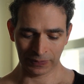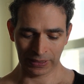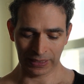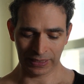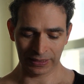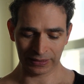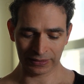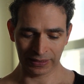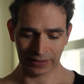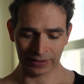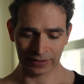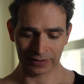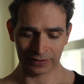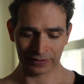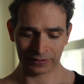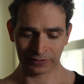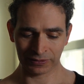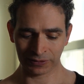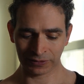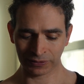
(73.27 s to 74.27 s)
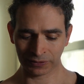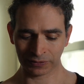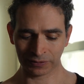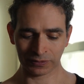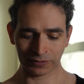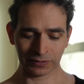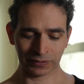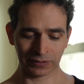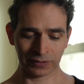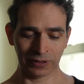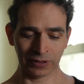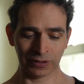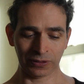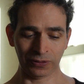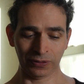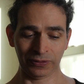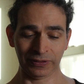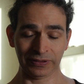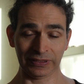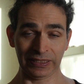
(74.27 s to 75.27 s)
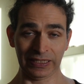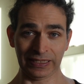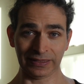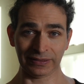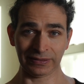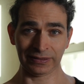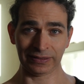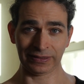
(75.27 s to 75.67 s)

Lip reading: I can go to the lesson